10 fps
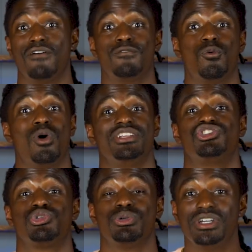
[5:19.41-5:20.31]
over one
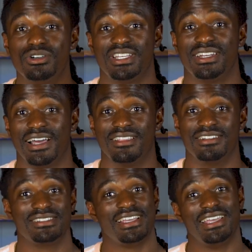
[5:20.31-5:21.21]
trillion
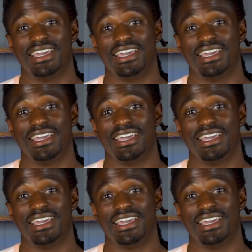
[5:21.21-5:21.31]
dollars.